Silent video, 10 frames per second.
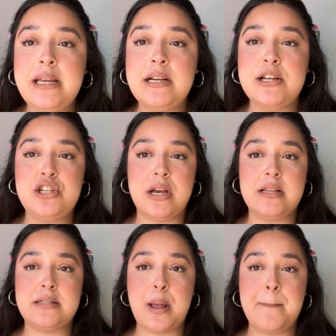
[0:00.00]
could
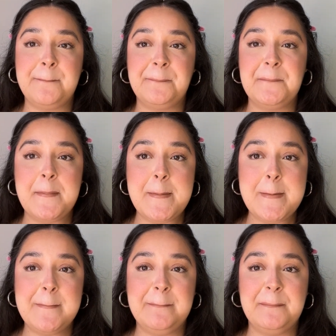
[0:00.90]
just
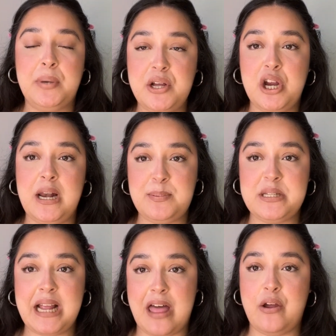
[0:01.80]
put your lips
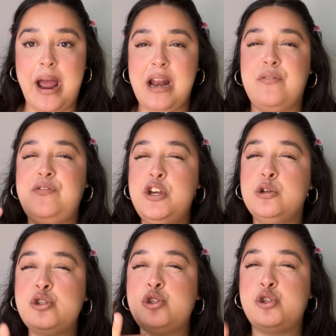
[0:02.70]
together and it
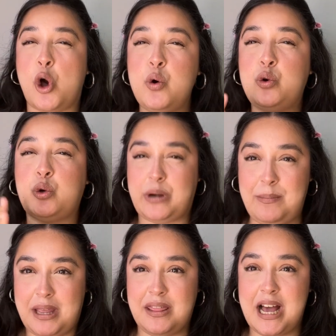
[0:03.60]
feels so
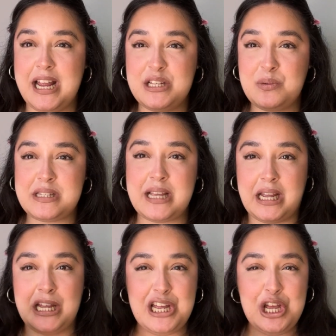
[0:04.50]
creamy. That is what's
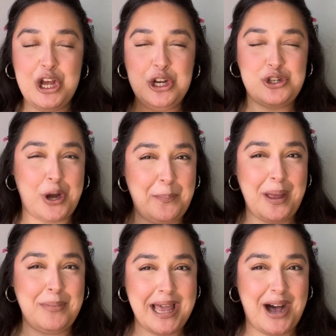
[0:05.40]
like
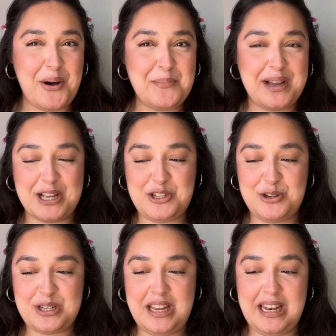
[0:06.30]
tripping me out, because
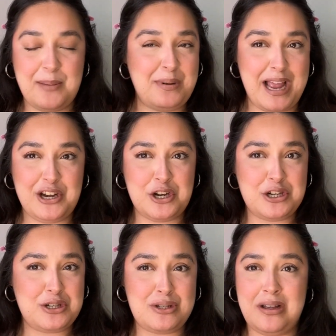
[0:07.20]
usually lip
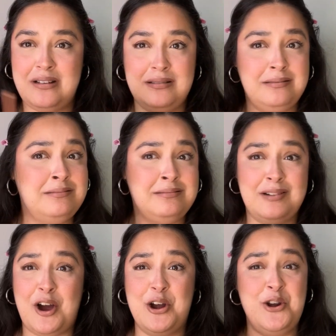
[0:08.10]
liners
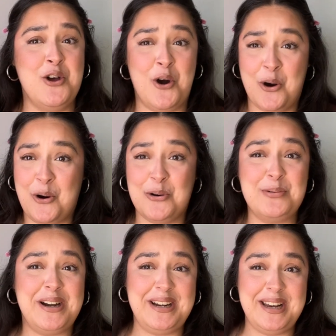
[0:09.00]
are
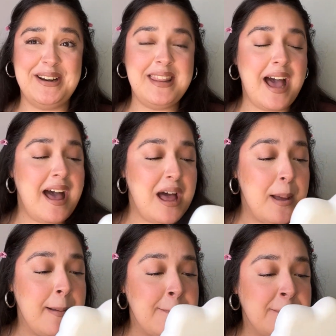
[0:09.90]
nowhere near that,
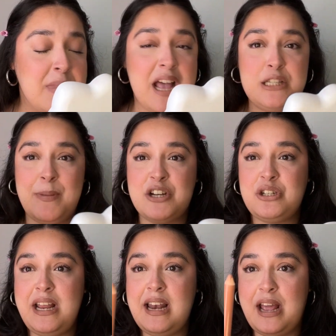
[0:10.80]

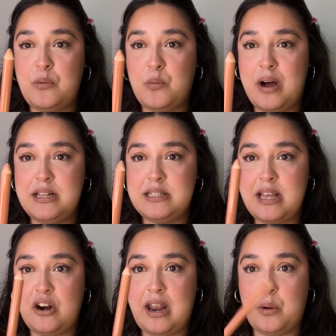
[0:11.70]
especially like ones that
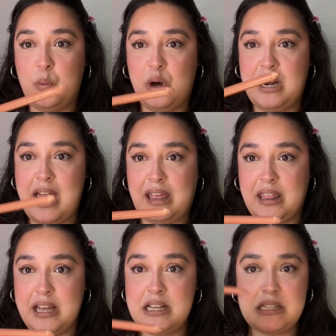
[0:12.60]
are like wood like
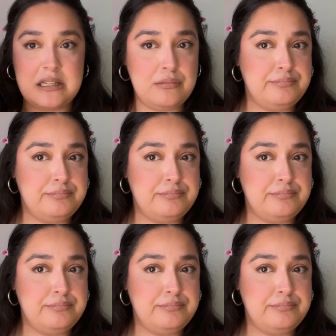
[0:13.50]
this.